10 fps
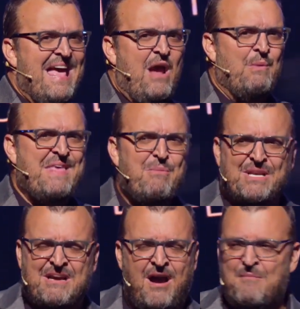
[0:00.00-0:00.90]
And when they
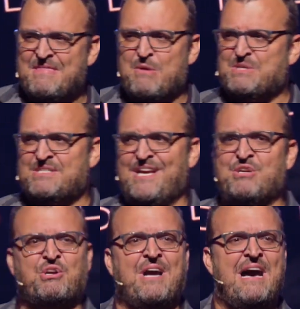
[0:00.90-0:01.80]
would come and they would say,
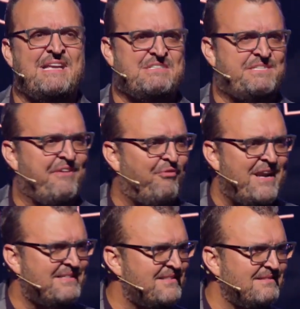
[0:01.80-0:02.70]
Your God is
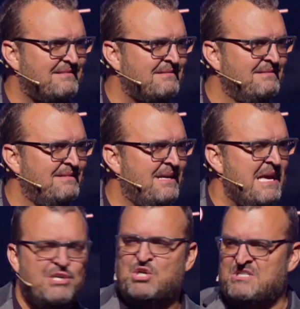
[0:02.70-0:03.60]
different.
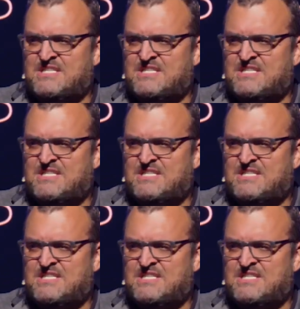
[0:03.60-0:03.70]
Just